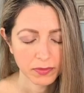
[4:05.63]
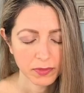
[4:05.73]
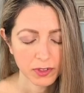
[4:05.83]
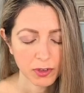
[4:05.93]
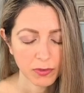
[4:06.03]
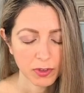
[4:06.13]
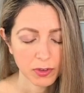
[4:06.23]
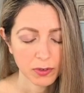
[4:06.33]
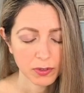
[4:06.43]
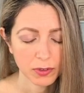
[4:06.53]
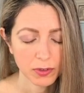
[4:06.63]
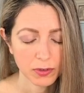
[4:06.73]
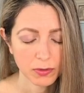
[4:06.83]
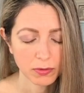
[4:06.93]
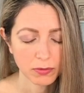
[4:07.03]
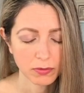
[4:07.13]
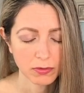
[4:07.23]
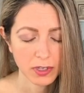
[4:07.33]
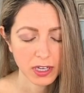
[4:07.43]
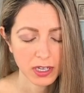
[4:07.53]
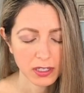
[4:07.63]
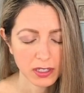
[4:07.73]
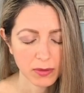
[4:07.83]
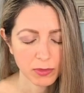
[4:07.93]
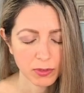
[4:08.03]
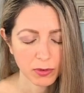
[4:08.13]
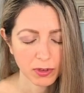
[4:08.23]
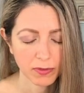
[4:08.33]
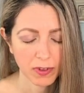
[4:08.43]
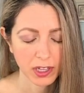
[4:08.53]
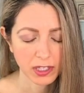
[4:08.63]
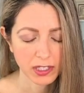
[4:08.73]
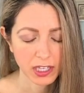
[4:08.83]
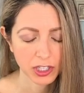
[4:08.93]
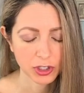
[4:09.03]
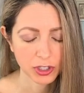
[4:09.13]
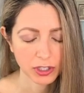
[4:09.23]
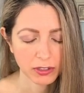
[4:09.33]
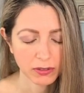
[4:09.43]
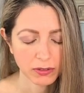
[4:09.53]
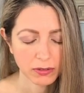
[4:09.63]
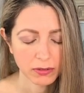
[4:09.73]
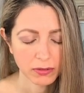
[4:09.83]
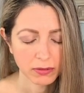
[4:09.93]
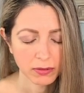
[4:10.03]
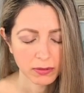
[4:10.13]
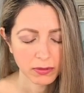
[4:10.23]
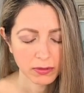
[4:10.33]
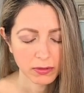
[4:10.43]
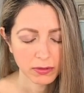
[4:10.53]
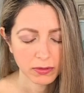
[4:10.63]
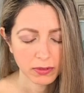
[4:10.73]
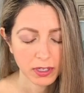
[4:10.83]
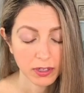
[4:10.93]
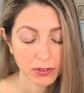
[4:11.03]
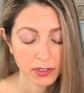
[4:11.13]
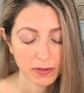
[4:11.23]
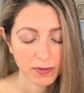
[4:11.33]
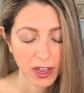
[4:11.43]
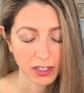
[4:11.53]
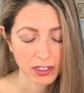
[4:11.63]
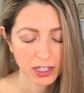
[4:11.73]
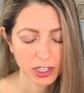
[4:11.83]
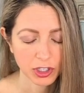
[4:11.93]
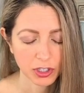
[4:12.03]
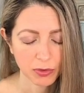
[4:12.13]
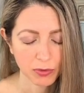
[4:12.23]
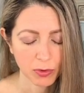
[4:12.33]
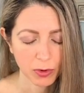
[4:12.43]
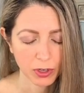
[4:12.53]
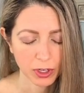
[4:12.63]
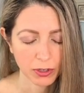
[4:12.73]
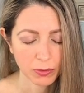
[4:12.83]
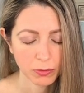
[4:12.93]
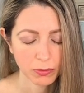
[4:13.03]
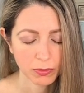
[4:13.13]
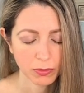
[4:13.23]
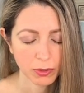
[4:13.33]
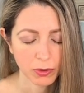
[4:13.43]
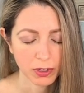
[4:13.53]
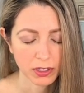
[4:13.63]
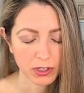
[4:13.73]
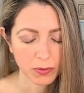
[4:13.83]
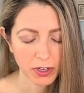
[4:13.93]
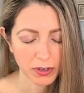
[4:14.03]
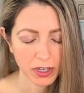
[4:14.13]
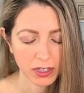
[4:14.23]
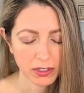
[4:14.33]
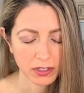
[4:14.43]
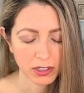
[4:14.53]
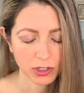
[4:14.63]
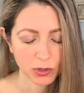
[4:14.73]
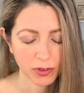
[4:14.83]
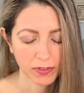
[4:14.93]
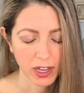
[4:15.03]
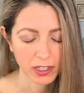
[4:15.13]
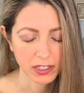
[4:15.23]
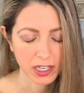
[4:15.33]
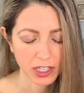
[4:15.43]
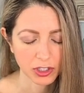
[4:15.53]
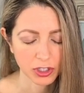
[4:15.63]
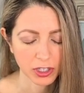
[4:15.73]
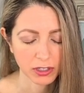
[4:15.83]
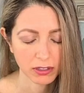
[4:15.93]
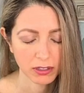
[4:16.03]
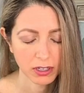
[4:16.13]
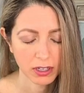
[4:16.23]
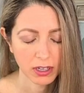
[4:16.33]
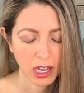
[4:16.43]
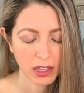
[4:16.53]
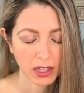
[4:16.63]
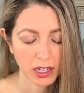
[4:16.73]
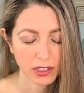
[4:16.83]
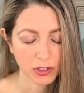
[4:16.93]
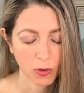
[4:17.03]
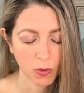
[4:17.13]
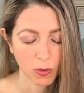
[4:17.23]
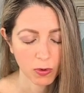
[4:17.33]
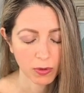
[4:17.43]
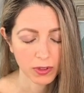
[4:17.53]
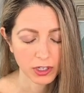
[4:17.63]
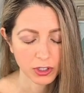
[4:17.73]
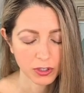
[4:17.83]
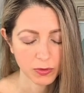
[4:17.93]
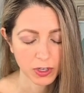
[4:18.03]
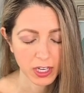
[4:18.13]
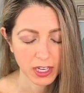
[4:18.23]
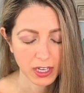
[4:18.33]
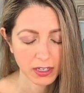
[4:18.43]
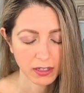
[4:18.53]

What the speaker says: So for those who need some sort of validation, here is validation for you. Your experience is your validation, and that is all that you need.